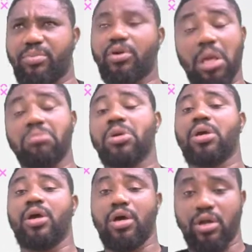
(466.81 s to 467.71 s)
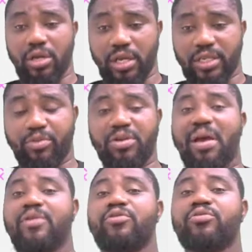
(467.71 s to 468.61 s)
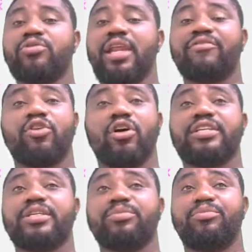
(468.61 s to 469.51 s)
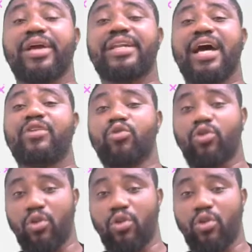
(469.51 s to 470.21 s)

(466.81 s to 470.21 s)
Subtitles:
Okay, it's a process where a living organism break down